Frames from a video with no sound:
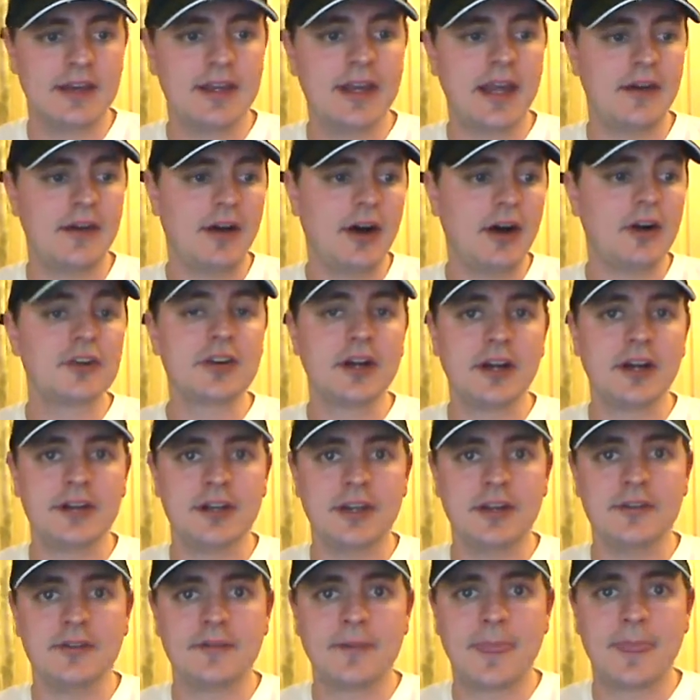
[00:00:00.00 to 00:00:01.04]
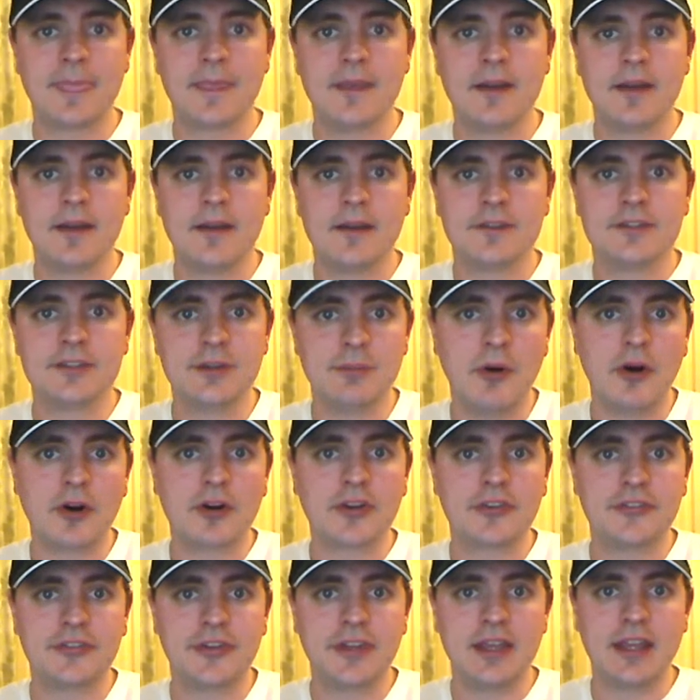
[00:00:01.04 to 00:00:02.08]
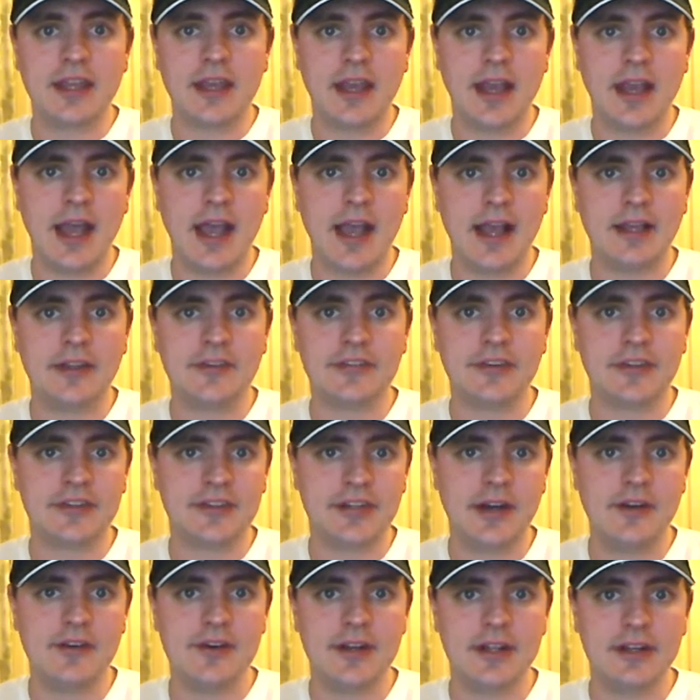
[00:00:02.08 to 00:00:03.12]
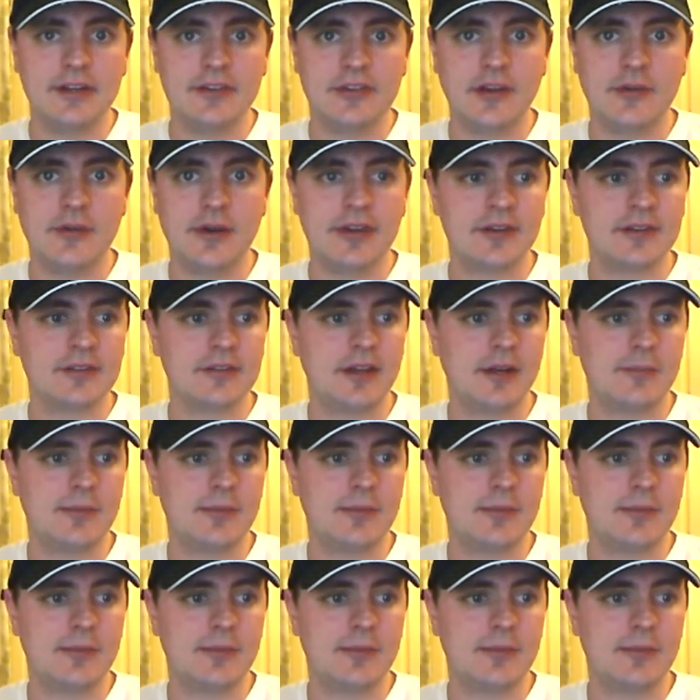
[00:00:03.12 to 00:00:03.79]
Now, I'll grant you, democracy has a tyranny to it.